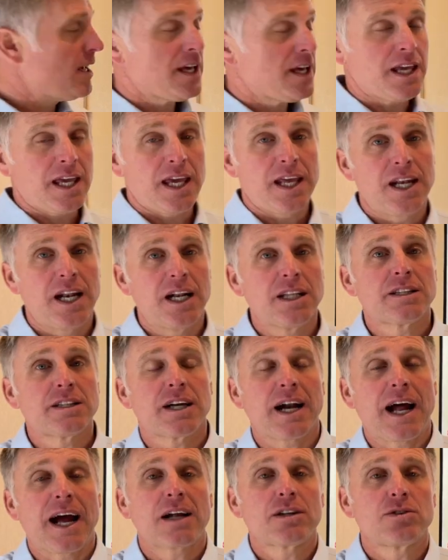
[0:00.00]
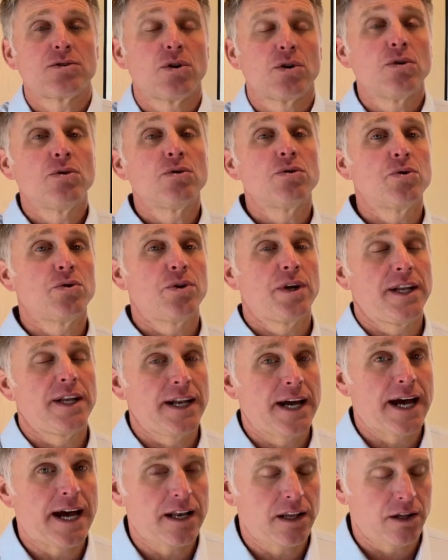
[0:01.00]
y en el tracto
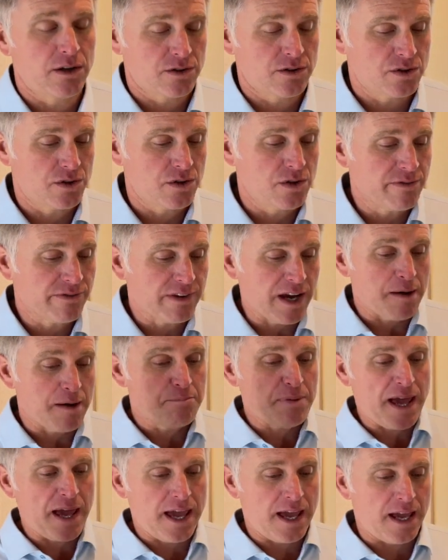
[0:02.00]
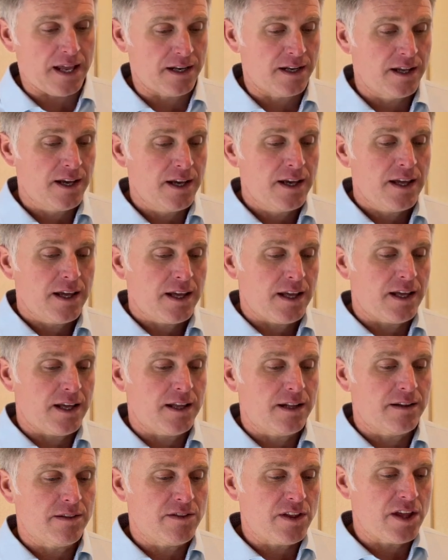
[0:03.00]
urinario. So you've got pain
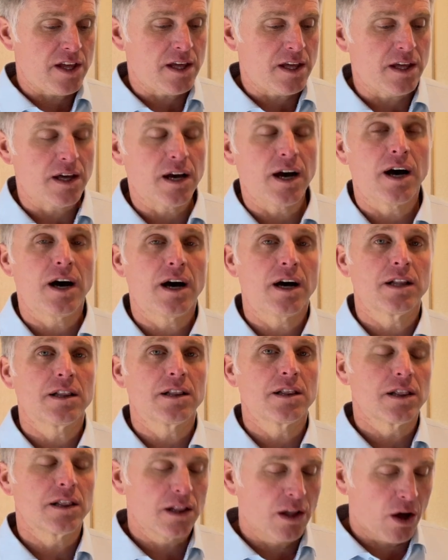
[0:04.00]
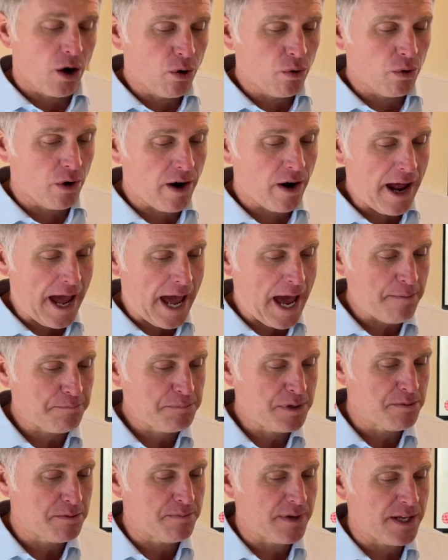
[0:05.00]
in the lower
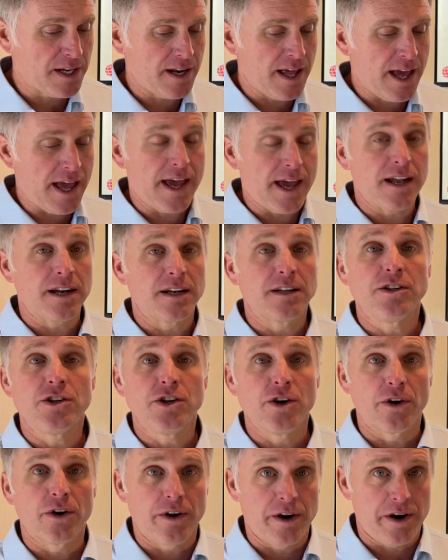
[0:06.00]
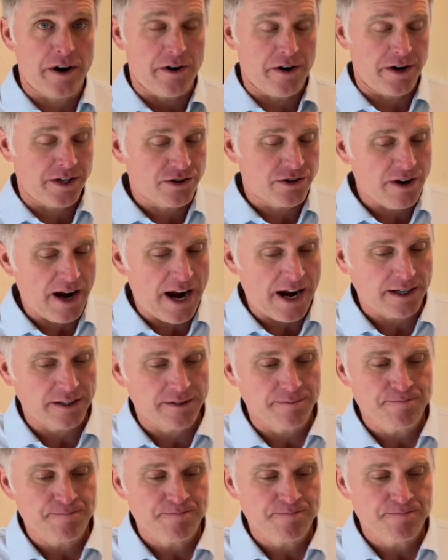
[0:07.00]
abdomen and urinary tract.